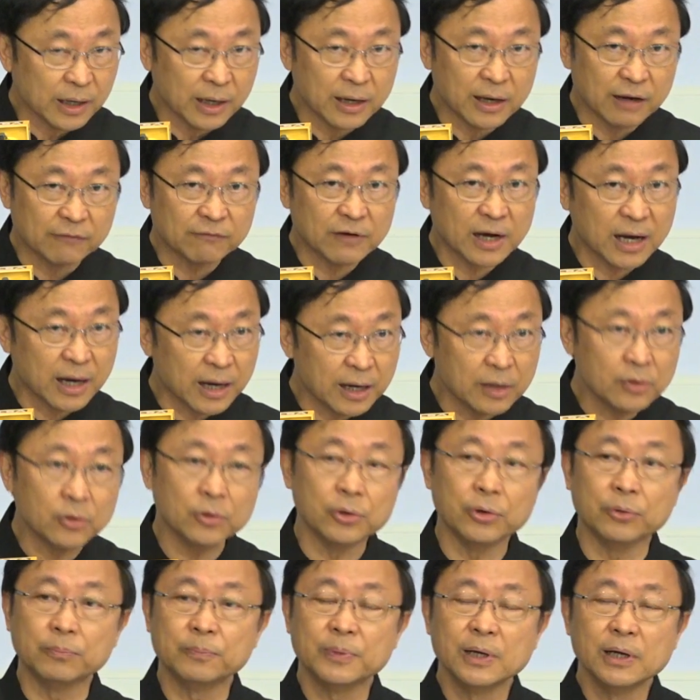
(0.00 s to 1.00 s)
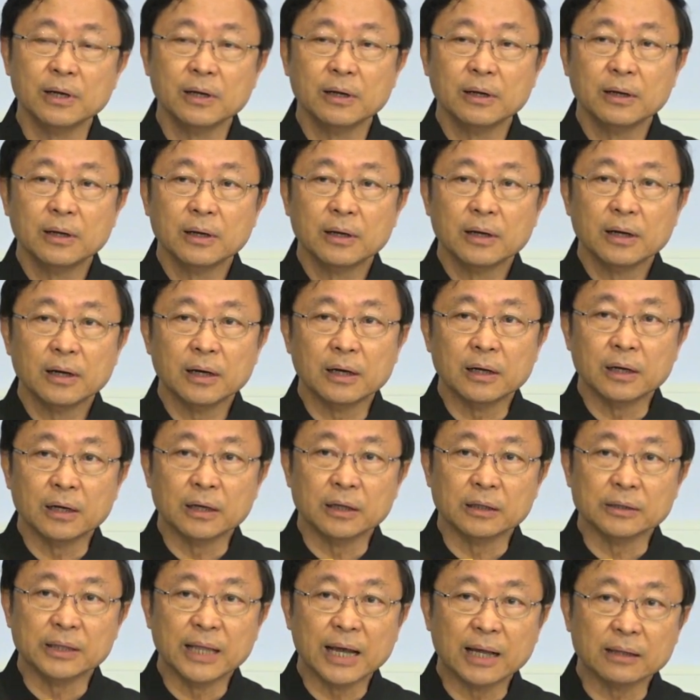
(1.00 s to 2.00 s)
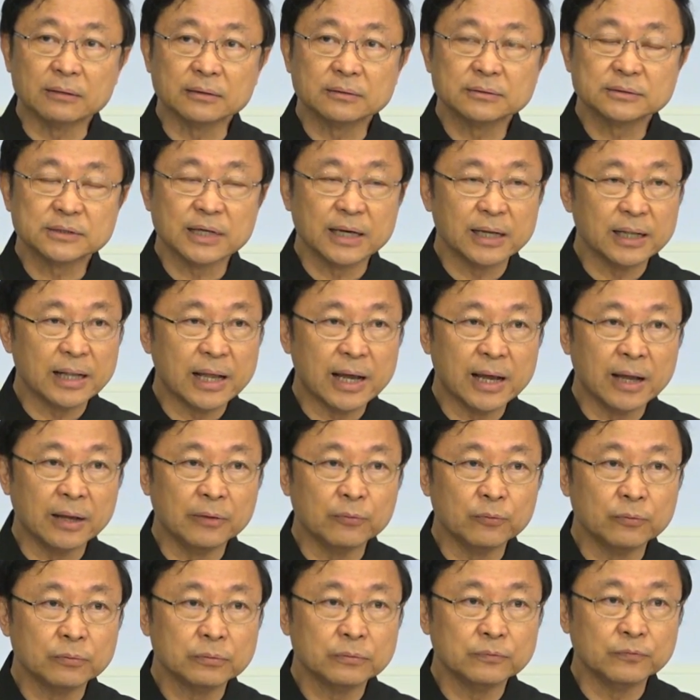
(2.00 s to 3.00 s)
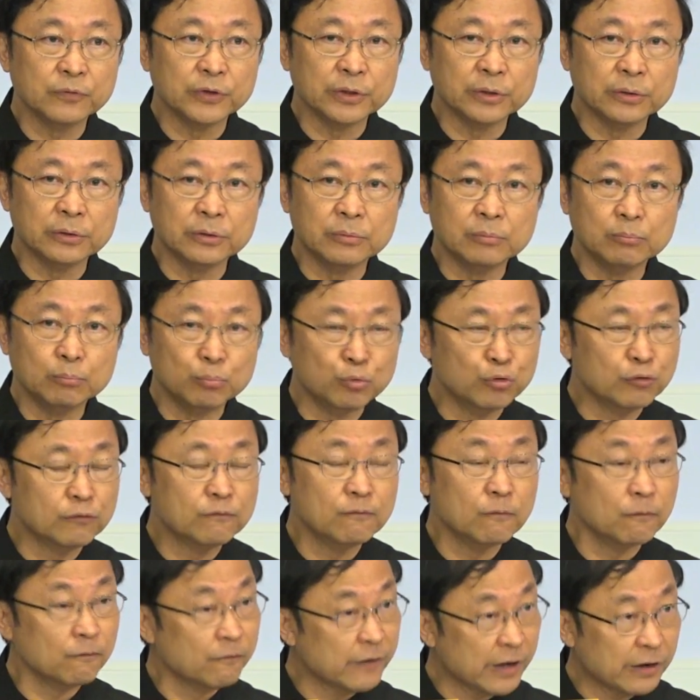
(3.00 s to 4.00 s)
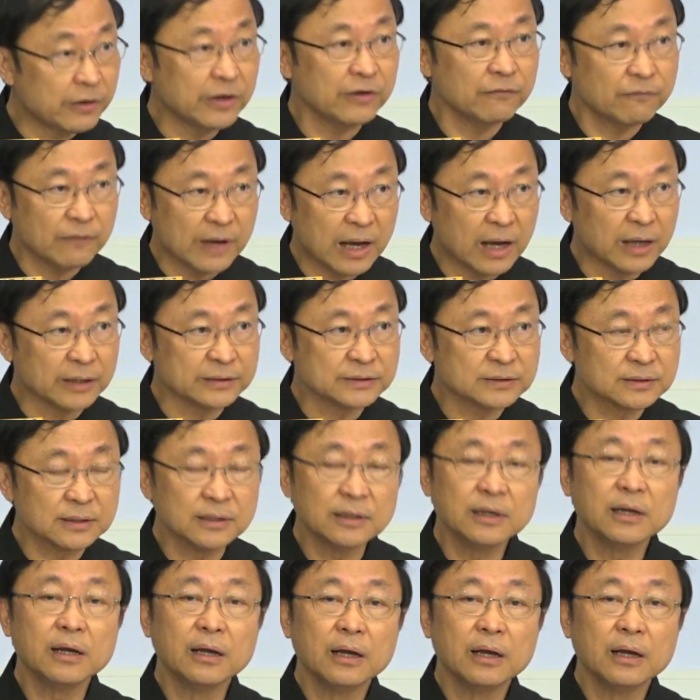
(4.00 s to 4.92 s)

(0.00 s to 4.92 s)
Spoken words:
I have high hope that Thailand will move very fast,